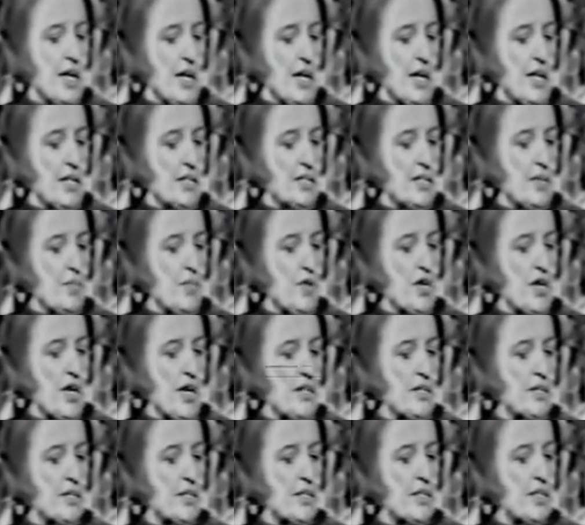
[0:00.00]
is a
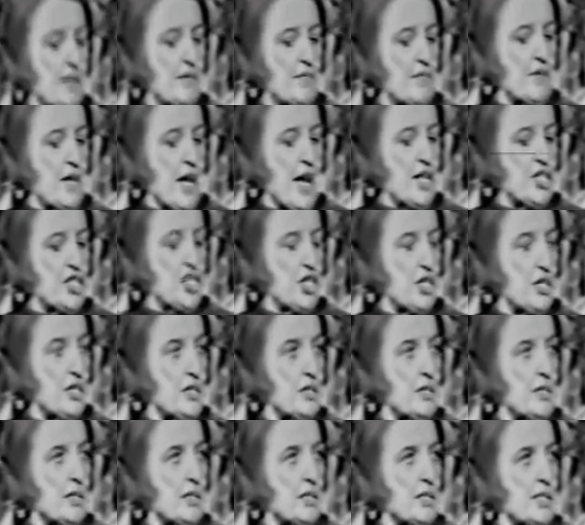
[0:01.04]
morality of
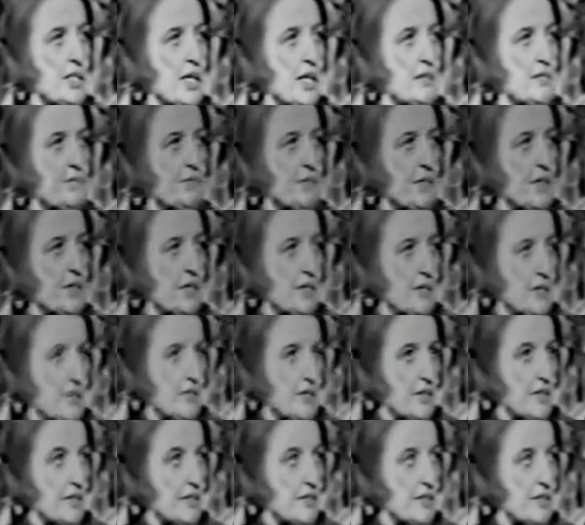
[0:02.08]
rational
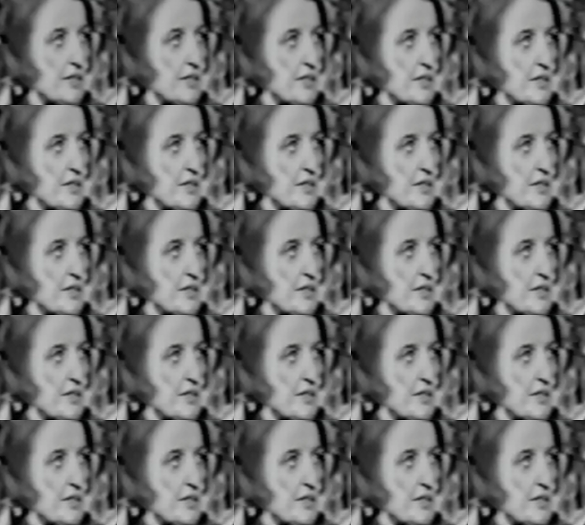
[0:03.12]
self-interest,